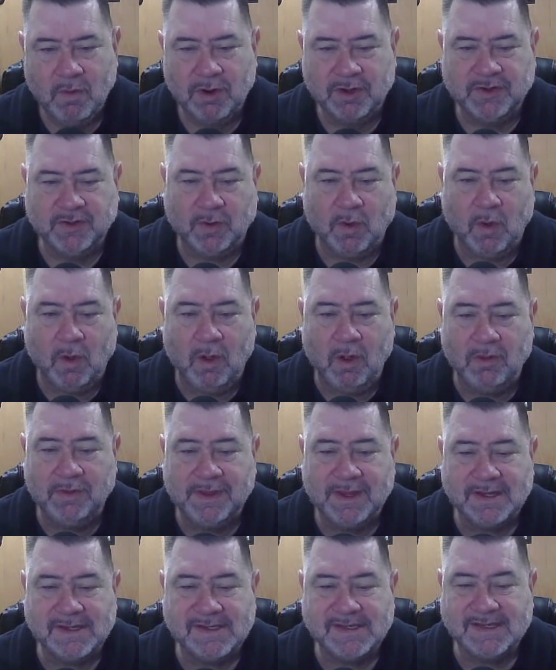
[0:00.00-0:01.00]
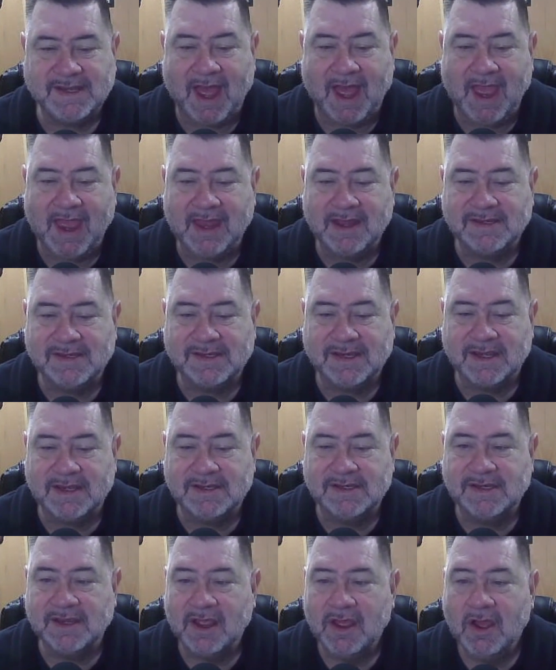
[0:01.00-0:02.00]
We're told that science
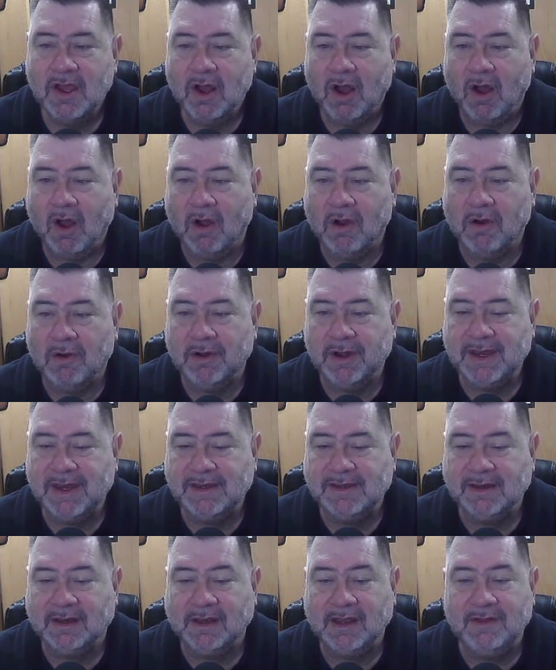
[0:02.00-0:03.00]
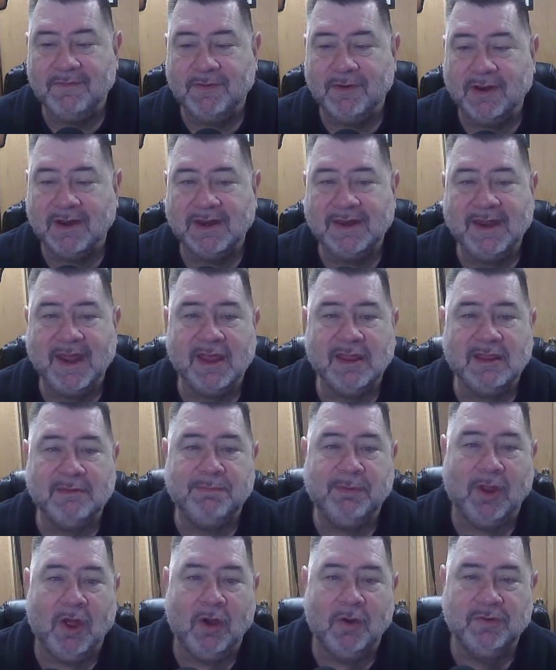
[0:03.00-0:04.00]
has already delivered a
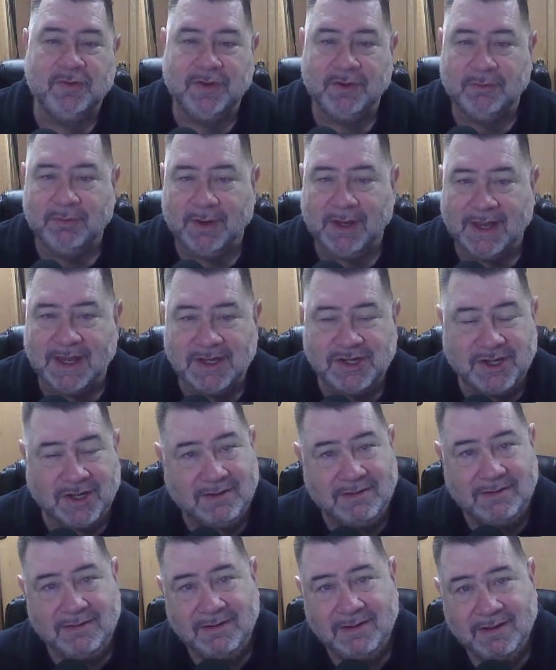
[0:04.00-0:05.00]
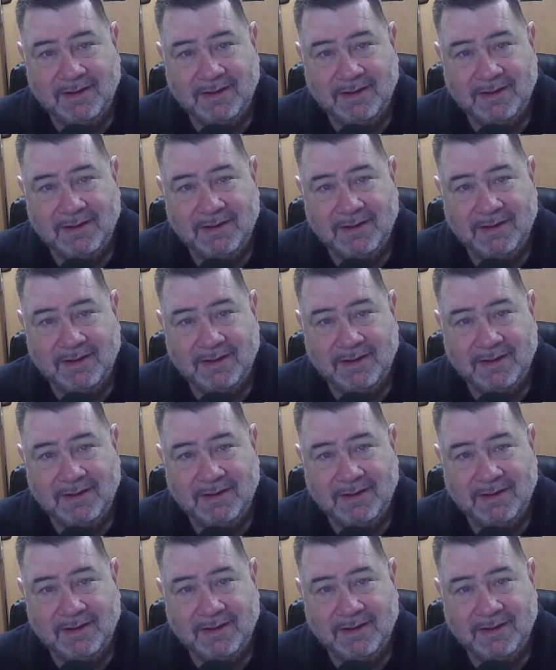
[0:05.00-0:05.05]
death blow to religion,